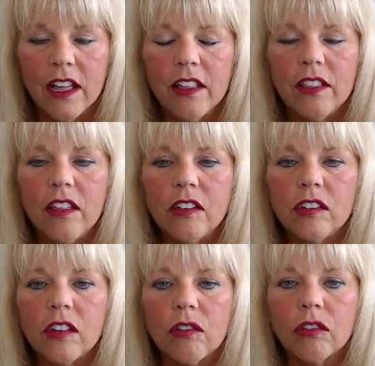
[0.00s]

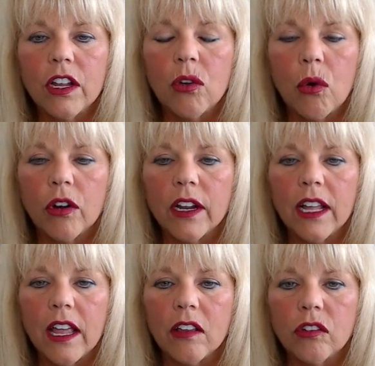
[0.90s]
This recording
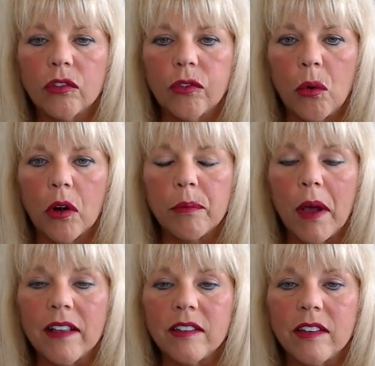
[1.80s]
is for
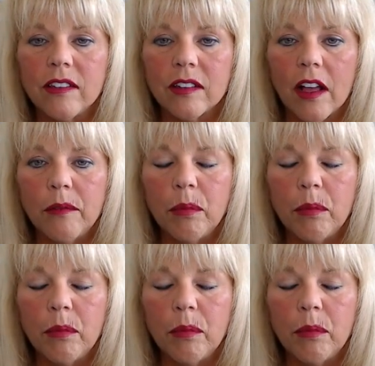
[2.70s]
Pisces Sun,